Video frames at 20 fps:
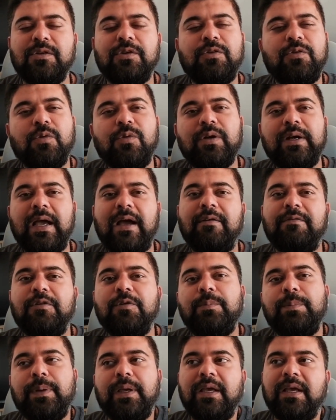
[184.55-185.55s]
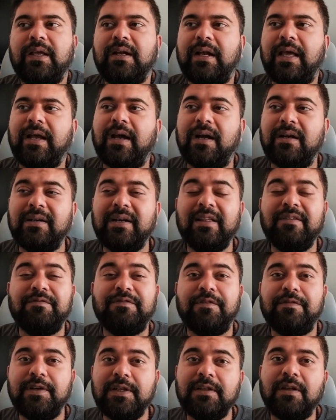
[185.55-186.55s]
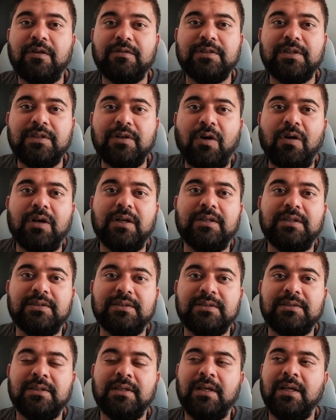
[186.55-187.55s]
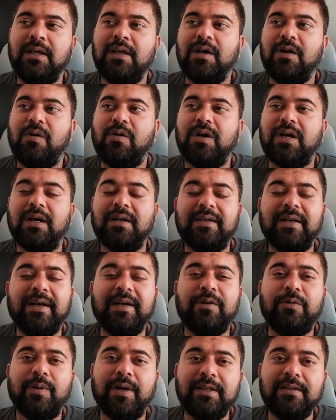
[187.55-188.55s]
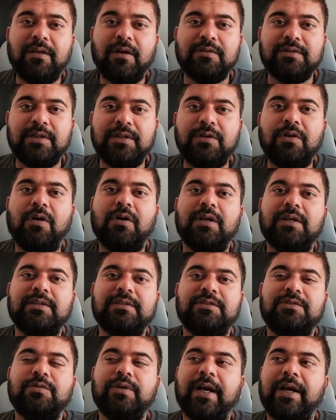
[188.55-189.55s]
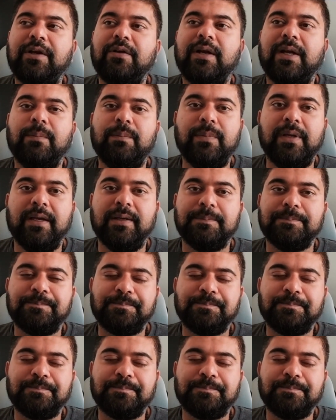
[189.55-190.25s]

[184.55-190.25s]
You don't have to pay like $150,000 or $120,000 to get your MBA.